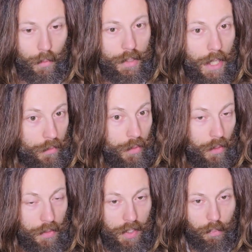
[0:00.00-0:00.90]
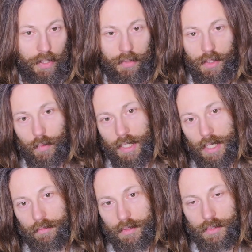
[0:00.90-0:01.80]
Out of colonial period, we
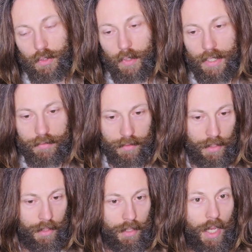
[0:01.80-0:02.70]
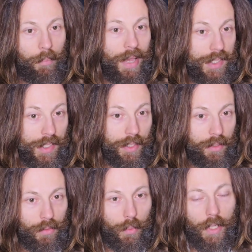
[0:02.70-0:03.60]
have the great
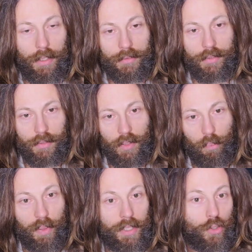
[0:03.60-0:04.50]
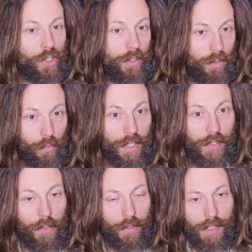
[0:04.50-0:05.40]
amassing of wealth, pillaging of
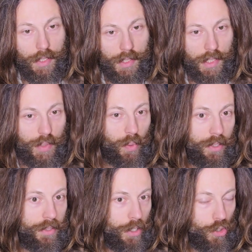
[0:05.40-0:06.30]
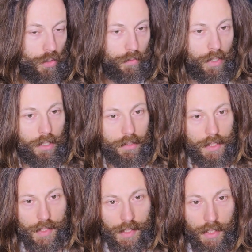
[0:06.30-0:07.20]
resources, exploitation of colonies.